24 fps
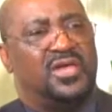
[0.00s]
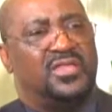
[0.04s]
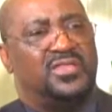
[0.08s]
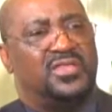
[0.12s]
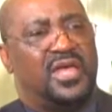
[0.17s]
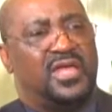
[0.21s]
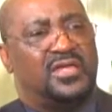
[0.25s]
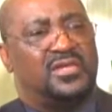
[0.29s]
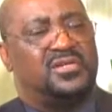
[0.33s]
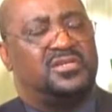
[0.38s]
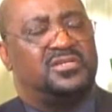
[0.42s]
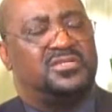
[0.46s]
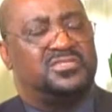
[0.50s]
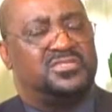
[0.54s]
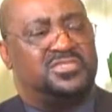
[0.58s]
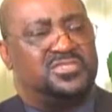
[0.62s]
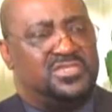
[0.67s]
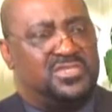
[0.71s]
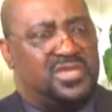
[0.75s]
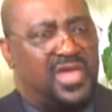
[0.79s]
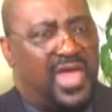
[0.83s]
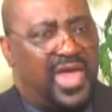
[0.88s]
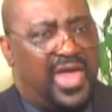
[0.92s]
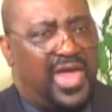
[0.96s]
that could
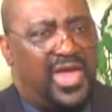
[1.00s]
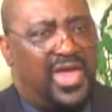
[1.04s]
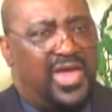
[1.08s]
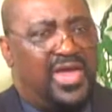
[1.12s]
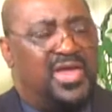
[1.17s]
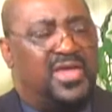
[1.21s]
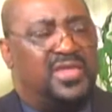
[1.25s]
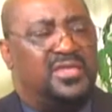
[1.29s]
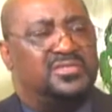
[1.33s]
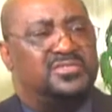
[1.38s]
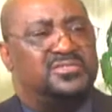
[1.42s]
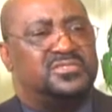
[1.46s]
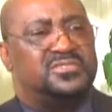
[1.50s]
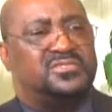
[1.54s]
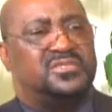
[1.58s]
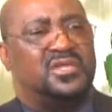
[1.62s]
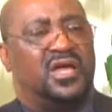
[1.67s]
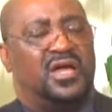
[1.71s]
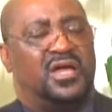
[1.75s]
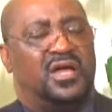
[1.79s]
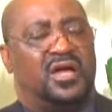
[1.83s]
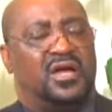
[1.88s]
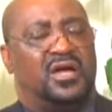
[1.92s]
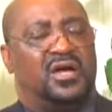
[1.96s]
change
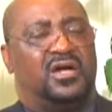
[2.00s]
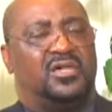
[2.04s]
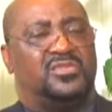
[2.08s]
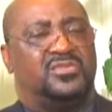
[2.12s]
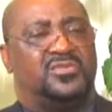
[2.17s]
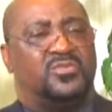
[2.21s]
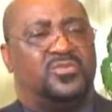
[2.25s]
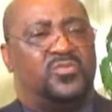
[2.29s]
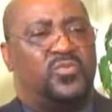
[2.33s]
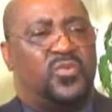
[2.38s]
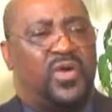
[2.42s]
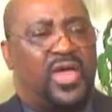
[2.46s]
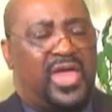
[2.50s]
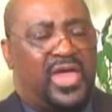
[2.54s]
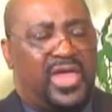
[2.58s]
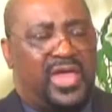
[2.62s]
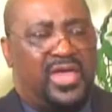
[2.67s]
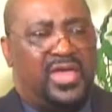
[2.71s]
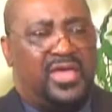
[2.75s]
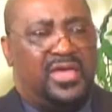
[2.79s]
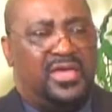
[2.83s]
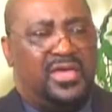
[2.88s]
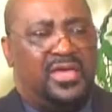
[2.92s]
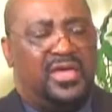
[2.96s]
the
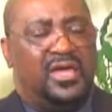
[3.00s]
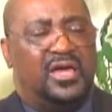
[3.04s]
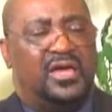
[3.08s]
way